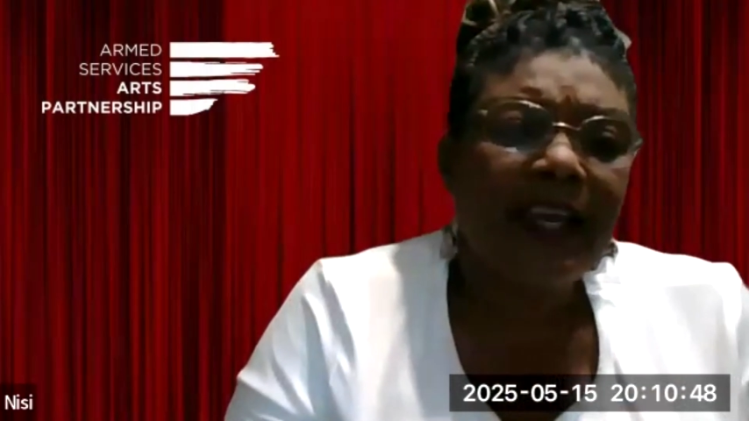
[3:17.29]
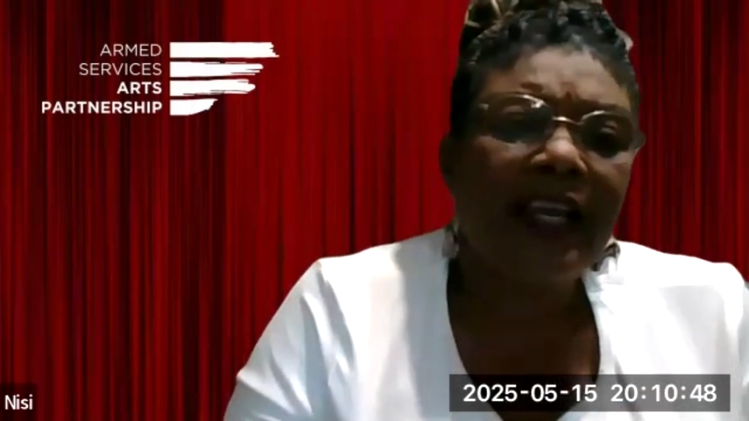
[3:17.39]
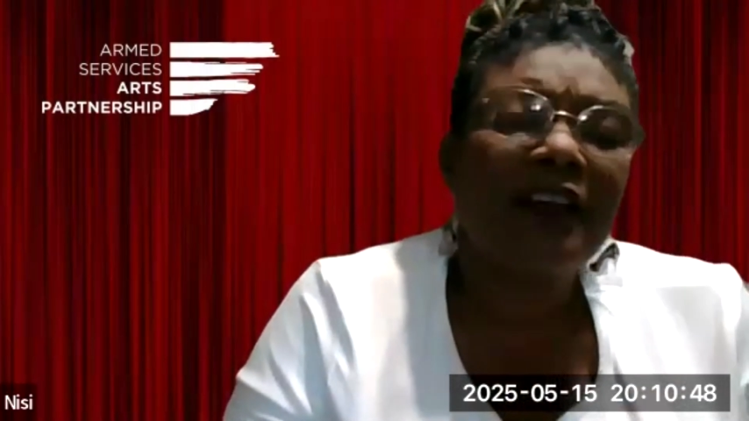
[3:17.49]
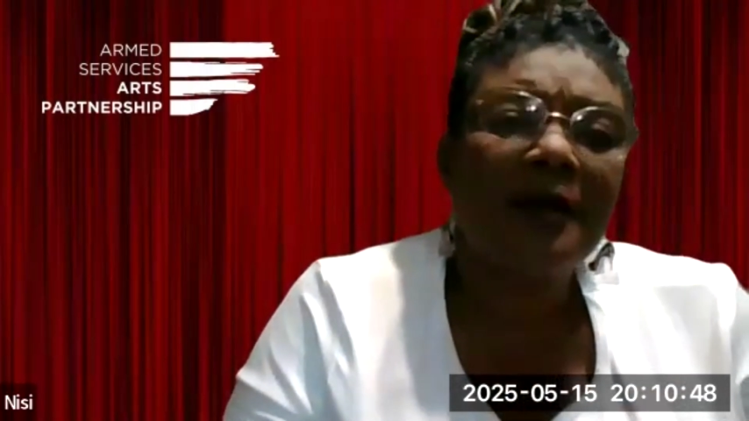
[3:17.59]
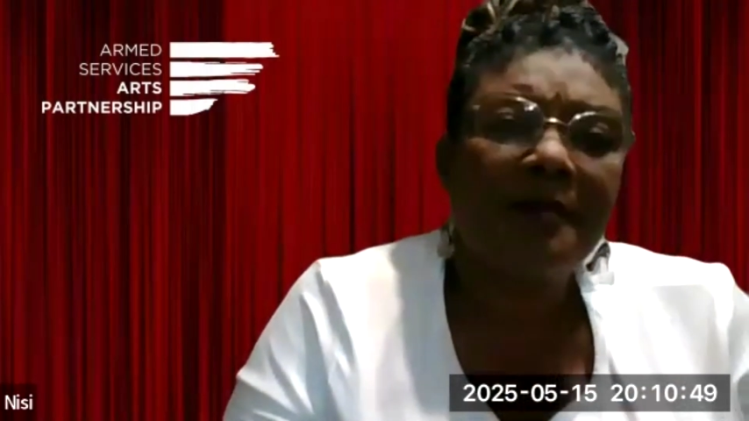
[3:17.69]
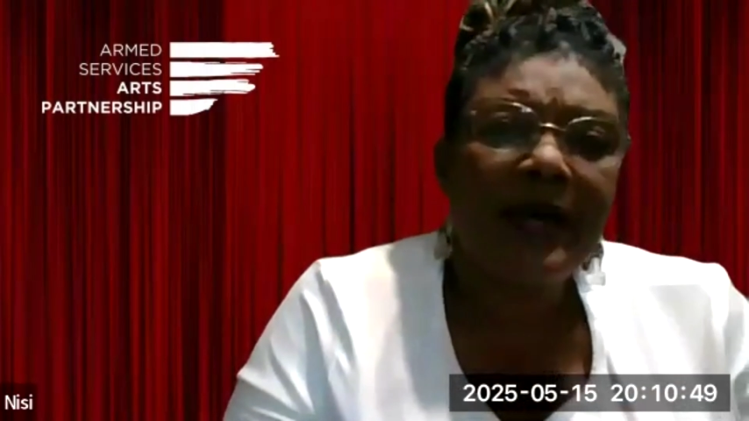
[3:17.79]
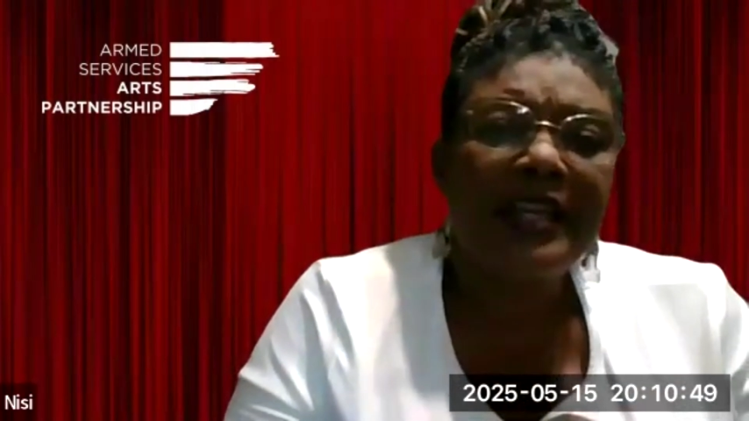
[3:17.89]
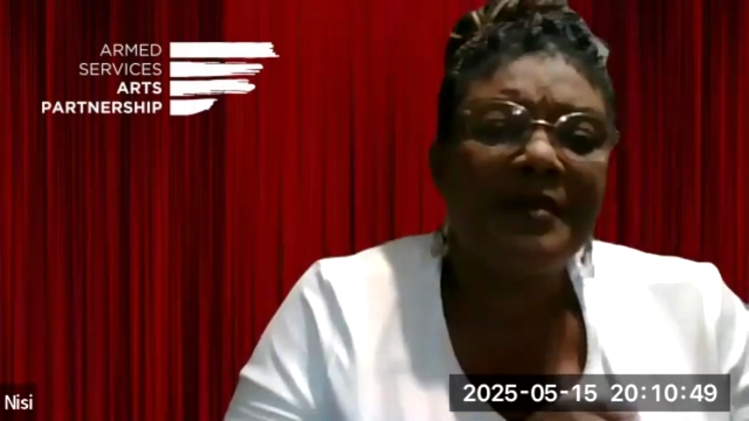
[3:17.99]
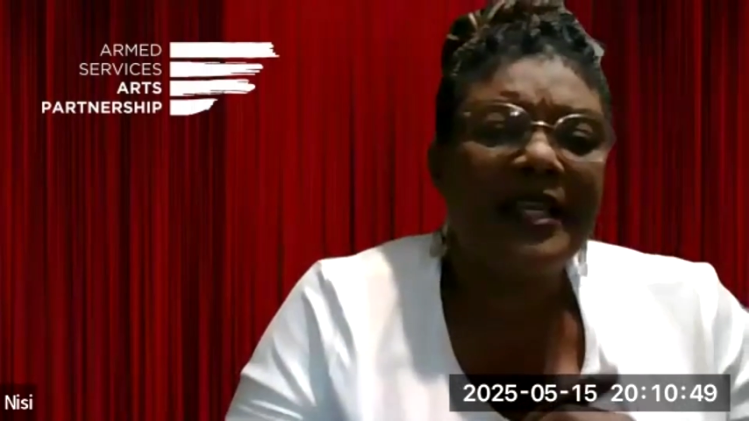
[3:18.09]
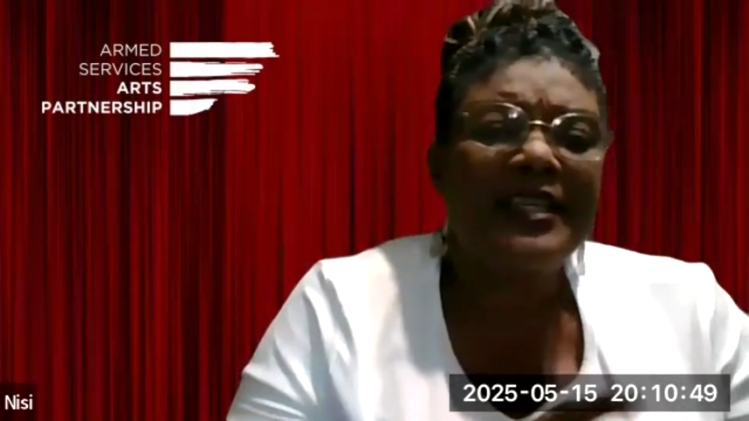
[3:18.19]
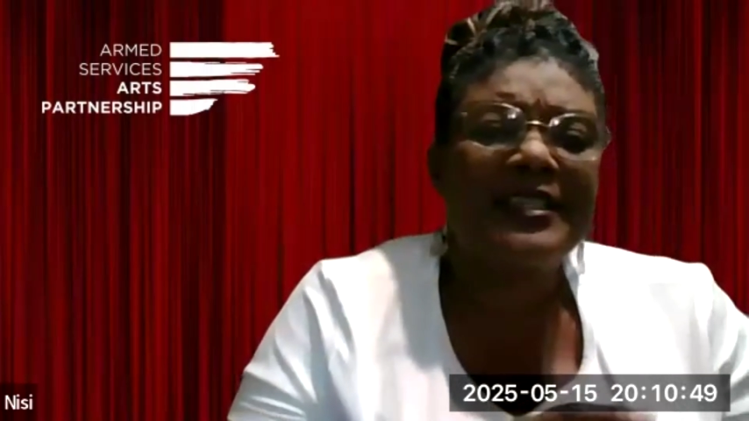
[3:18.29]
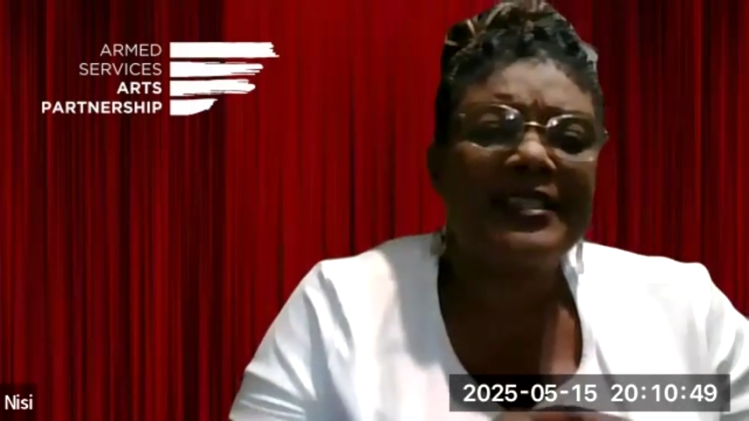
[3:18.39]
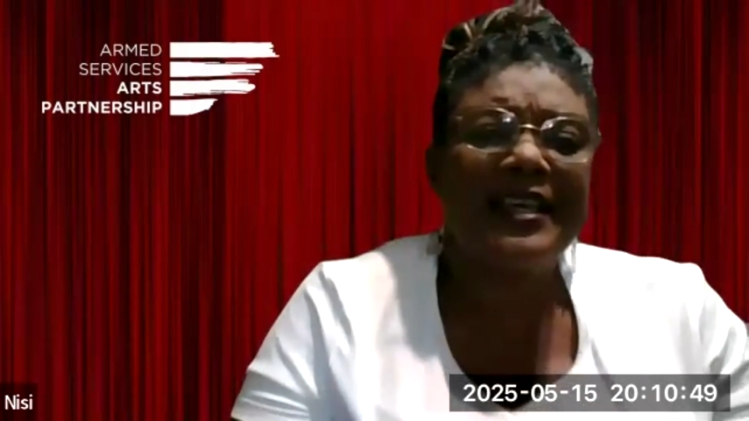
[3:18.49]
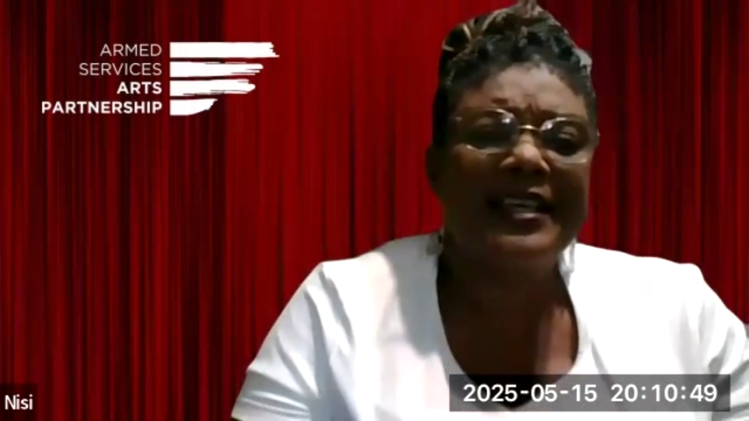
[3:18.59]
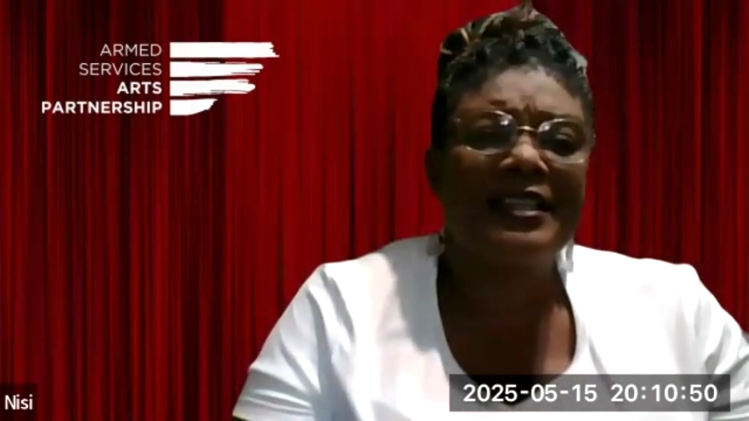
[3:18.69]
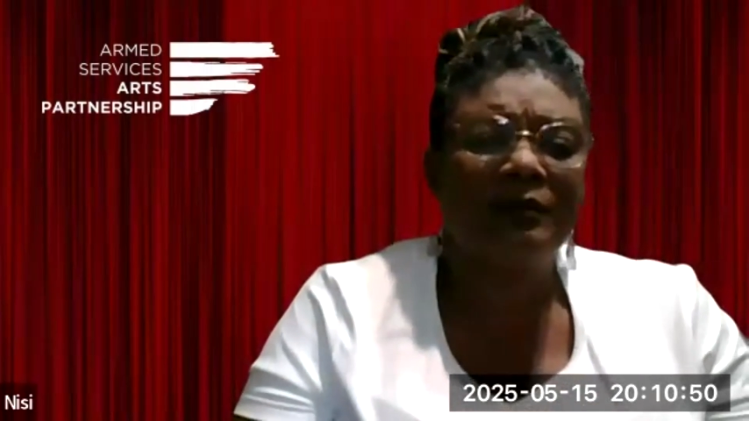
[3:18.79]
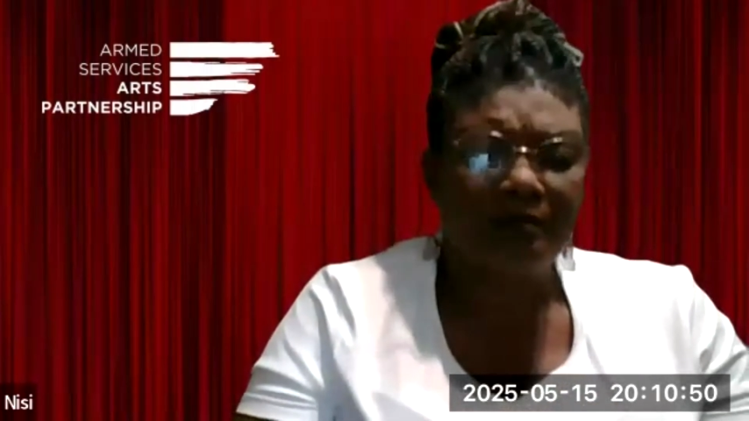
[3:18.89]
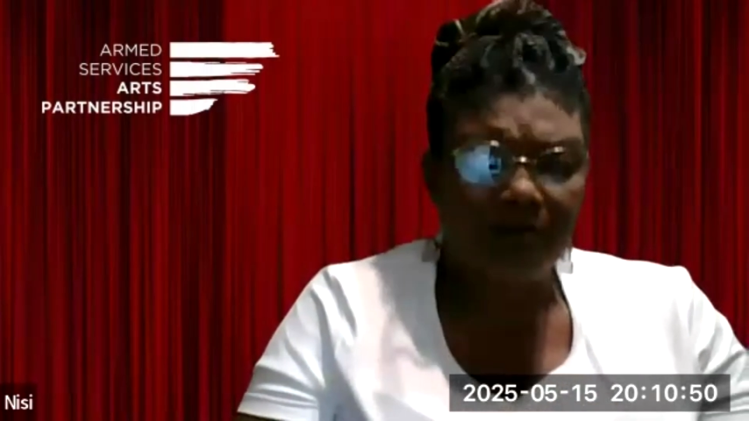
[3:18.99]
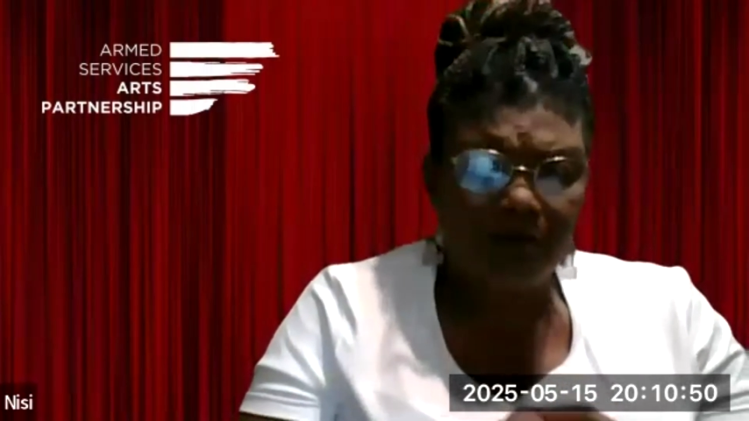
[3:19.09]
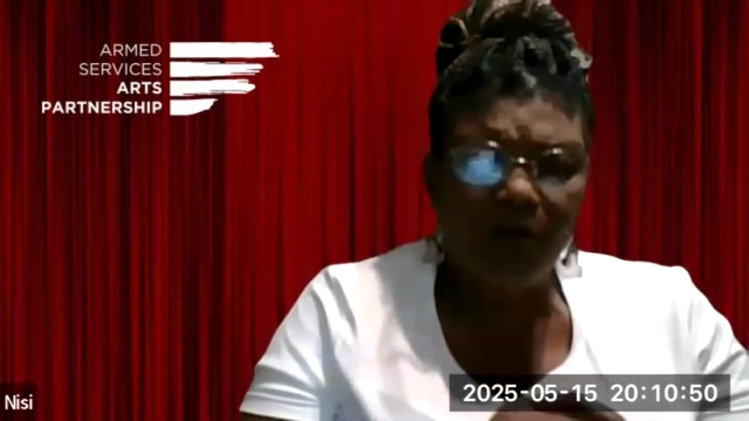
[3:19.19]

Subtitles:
and I look up at him and he says,